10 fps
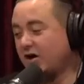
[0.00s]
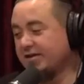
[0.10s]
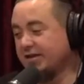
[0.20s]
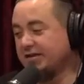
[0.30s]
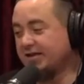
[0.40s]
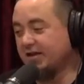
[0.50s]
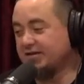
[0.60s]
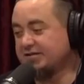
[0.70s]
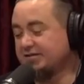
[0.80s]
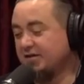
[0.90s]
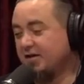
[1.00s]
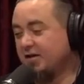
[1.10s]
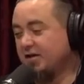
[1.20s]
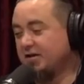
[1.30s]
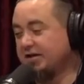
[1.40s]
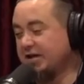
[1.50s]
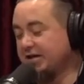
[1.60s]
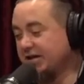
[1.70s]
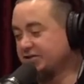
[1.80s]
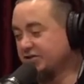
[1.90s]
I think there's
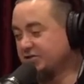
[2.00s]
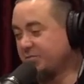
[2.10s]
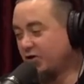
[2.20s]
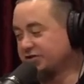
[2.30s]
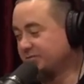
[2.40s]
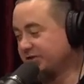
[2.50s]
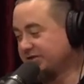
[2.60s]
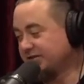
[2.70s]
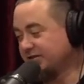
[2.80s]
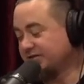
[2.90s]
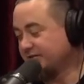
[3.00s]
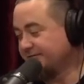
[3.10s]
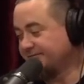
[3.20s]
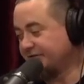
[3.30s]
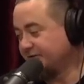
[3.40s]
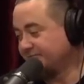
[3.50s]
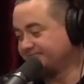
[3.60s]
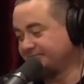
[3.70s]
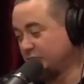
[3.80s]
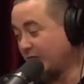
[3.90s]
connections possibly to
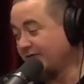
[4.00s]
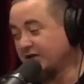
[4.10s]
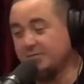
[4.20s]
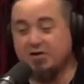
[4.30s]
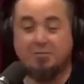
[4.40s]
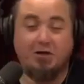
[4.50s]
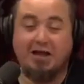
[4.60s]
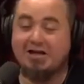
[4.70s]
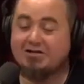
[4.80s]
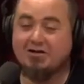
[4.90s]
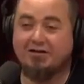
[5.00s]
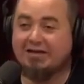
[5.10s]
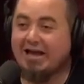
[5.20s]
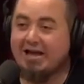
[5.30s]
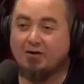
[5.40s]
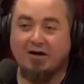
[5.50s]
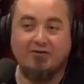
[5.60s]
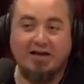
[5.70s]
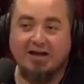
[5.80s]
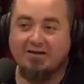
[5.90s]
gravity manipulation. I think
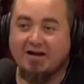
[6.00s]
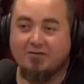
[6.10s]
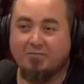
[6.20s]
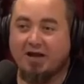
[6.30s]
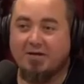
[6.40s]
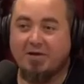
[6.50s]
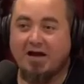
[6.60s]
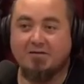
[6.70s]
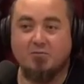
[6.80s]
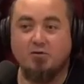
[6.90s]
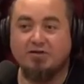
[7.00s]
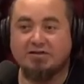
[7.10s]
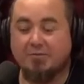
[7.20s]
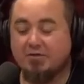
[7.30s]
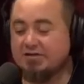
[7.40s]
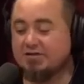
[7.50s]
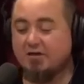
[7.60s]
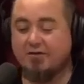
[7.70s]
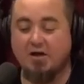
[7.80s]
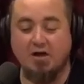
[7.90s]
anti-gravity had to play a part in moving some of this
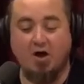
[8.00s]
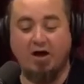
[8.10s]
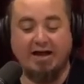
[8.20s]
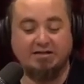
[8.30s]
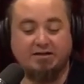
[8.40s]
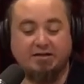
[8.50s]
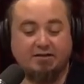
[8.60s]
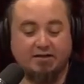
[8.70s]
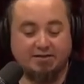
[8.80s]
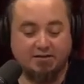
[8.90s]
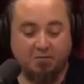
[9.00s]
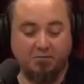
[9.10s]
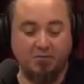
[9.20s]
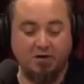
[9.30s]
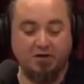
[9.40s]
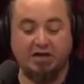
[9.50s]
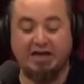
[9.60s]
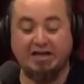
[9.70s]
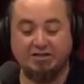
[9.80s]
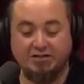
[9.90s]
stuff. I actually think there's some
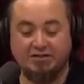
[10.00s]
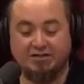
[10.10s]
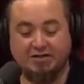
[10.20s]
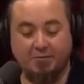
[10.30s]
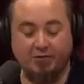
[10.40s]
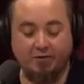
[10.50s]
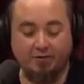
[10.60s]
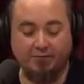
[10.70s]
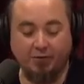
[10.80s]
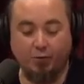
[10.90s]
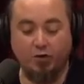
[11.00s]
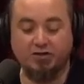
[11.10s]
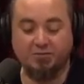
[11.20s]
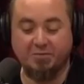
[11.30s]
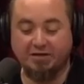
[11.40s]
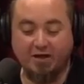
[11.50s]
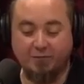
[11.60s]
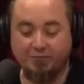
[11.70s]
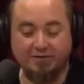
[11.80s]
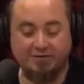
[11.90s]
connections to some of the work that's being
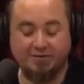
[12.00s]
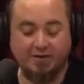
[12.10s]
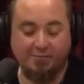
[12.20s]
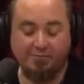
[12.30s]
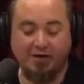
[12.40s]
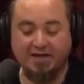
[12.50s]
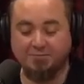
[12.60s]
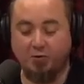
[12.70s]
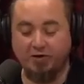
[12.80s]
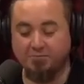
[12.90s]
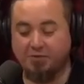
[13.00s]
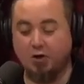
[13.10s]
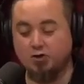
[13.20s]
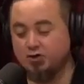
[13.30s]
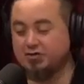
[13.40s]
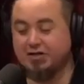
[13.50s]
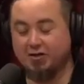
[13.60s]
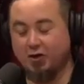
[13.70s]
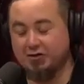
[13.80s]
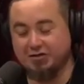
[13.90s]
done with this plasmoid implosion
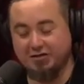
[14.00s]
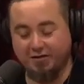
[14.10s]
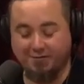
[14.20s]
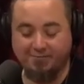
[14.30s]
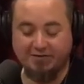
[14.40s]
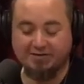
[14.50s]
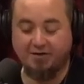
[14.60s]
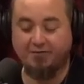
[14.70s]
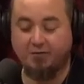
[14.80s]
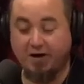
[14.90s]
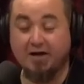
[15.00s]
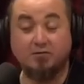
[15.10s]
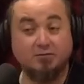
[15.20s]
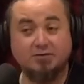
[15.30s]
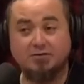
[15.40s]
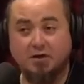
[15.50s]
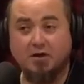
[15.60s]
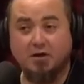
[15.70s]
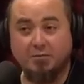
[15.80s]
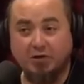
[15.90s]
technology, the stuff that Randall's
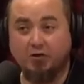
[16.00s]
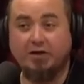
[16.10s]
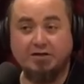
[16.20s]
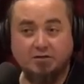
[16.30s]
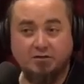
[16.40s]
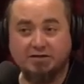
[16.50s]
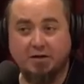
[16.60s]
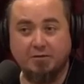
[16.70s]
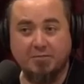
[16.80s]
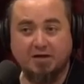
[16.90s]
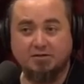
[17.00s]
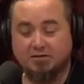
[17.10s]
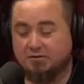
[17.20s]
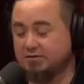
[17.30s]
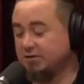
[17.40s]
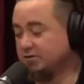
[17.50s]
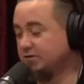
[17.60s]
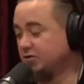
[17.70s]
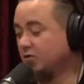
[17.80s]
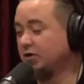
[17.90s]
been looking into, that's coming back to
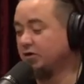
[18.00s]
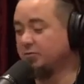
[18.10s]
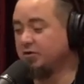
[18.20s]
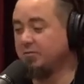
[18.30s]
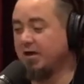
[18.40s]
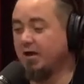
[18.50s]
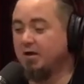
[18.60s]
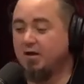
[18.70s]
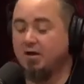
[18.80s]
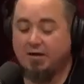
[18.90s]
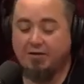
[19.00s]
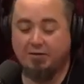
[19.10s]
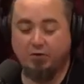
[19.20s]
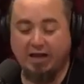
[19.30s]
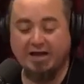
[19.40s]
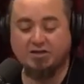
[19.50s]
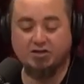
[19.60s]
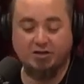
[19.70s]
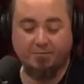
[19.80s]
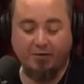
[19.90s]
talk a little bit about. The
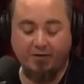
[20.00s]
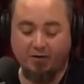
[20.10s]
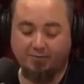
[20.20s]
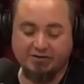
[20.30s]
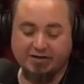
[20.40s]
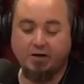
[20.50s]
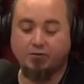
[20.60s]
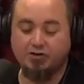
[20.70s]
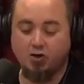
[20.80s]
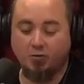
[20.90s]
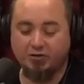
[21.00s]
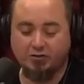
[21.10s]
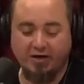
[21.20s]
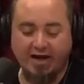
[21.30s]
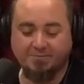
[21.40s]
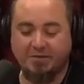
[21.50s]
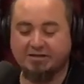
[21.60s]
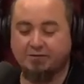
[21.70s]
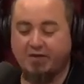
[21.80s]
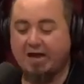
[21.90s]
relationship and the sacred geometry
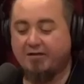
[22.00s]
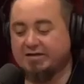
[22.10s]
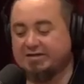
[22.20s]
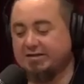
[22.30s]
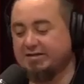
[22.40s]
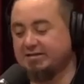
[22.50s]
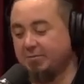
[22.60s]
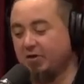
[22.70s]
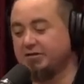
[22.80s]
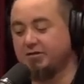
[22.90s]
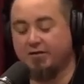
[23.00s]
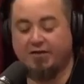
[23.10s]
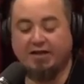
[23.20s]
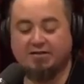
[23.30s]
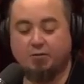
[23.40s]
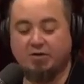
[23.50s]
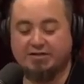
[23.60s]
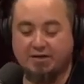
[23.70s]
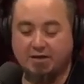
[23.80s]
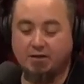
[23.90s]
aspects of that are similar to the things that we
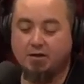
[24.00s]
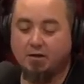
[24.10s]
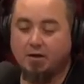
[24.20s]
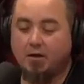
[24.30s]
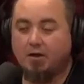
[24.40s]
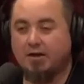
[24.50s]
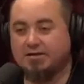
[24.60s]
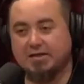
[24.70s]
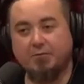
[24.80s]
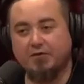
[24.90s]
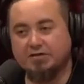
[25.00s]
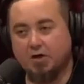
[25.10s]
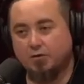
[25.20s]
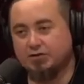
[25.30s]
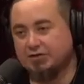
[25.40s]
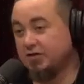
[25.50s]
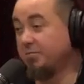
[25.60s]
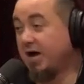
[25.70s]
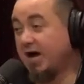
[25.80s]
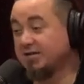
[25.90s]
see in some of these cultures in the
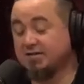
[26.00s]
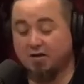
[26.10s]
past.